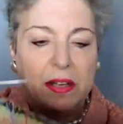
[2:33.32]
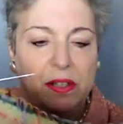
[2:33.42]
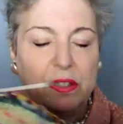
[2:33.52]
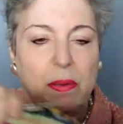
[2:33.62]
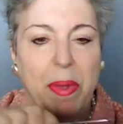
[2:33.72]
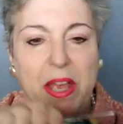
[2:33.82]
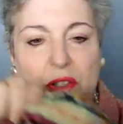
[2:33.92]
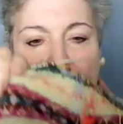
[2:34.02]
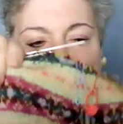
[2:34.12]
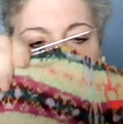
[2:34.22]

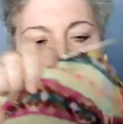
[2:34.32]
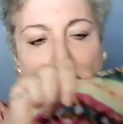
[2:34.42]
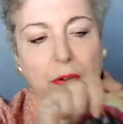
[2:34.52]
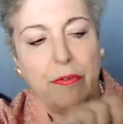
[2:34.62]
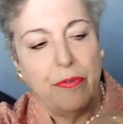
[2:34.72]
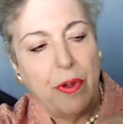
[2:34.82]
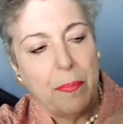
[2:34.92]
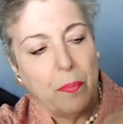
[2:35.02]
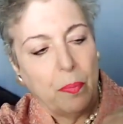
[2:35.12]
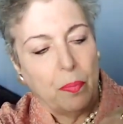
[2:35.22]
anticipation of
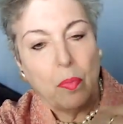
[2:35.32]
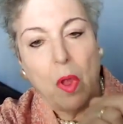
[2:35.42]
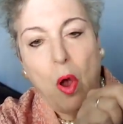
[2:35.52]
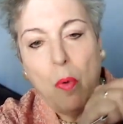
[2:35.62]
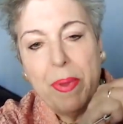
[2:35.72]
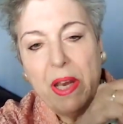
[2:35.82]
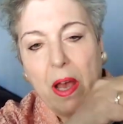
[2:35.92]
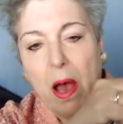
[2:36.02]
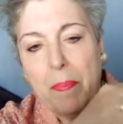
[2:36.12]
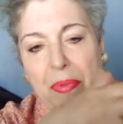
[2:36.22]

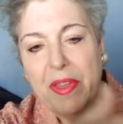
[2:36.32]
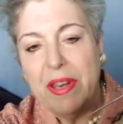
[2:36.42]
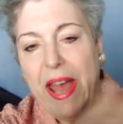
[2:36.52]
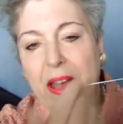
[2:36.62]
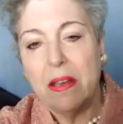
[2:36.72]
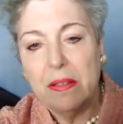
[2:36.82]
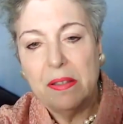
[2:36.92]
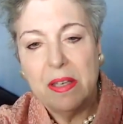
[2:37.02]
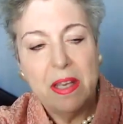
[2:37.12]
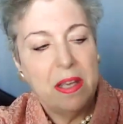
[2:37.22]
opening up the neck
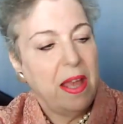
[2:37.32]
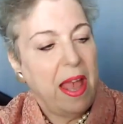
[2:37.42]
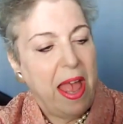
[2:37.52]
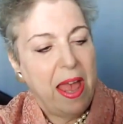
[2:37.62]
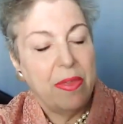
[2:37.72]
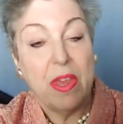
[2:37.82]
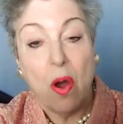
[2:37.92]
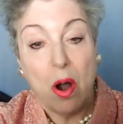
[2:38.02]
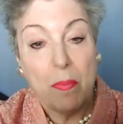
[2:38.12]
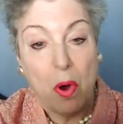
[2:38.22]
steek and the
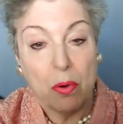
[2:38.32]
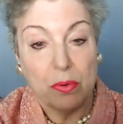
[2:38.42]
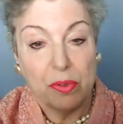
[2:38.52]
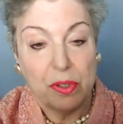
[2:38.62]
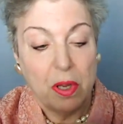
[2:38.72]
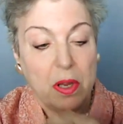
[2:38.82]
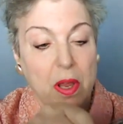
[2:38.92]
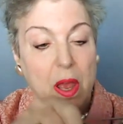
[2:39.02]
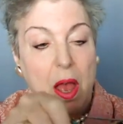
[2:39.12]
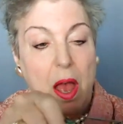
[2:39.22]
armholes.
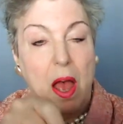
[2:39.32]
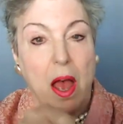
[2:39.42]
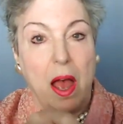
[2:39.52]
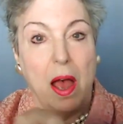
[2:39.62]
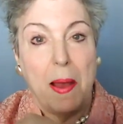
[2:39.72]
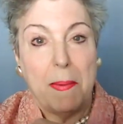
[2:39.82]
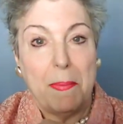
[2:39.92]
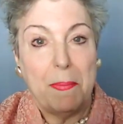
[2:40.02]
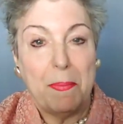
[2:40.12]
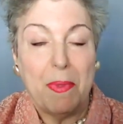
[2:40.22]

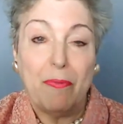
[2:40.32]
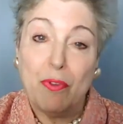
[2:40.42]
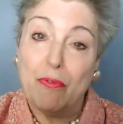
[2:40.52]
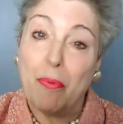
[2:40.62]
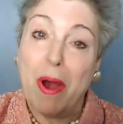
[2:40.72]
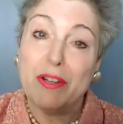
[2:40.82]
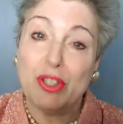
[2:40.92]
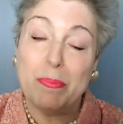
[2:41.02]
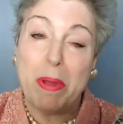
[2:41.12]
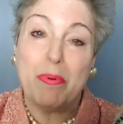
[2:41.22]
Um, if you've
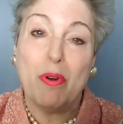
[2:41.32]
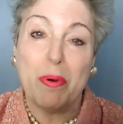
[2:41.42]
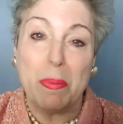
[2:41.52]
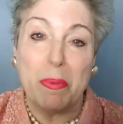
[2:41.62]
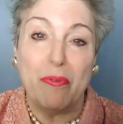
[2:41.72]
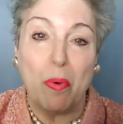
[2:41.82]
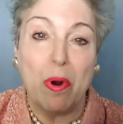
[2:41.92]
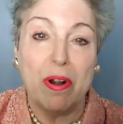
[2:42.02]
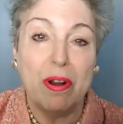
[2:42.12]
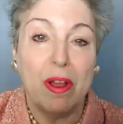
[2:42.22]
watched my program
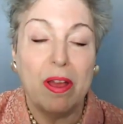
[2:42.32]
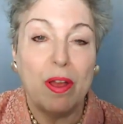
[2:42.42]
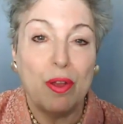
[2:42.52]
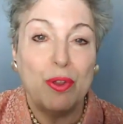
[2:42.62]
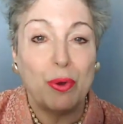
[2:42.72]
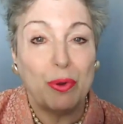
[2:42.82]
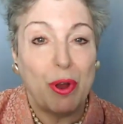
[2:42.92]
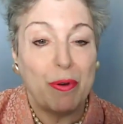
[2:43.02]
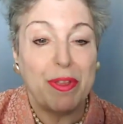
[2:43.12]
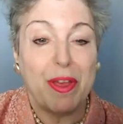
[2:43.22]
before, you'll
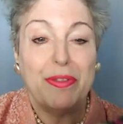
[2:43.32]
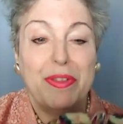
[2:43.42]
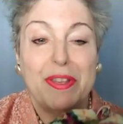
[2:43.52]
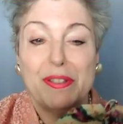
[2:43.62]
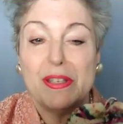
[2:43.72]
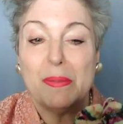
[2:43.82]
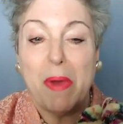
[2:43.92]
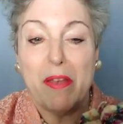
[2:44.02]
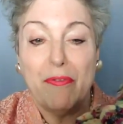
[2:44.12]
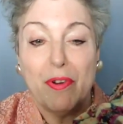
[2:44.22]
know that this is
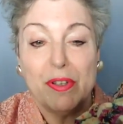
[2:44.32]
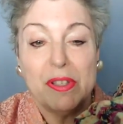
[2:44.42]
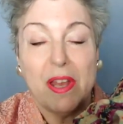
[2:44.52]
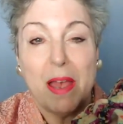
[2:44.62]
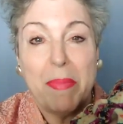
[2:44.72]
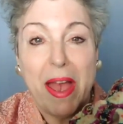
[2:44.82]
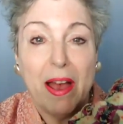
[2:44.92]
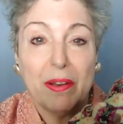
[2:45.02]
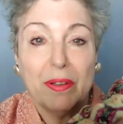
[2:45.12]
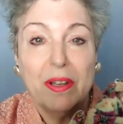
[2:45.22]
my first time
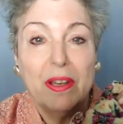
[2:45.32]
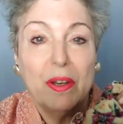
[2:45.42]
out